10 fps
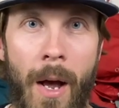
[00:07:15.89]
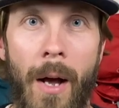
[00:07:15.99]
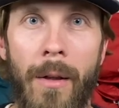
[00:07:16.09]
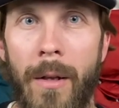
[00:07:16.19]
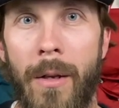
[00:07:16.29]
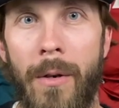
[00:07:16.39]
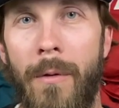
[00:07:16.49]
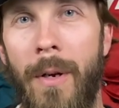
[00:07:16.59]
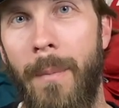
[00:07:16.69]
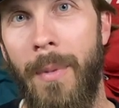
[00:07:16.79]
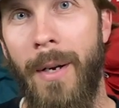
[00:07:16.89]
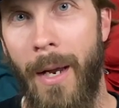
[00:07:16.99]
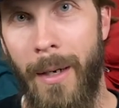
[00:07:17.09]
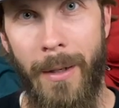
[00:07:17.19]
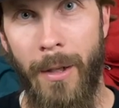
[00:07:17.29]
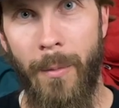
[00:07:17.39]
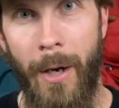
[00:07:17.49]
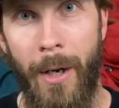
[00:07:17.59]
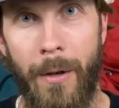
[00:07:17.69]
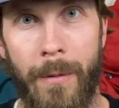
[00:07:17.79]
A little annoying, but not a deal
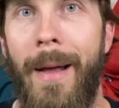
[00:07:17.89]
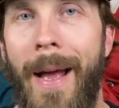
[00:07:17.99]
breaker.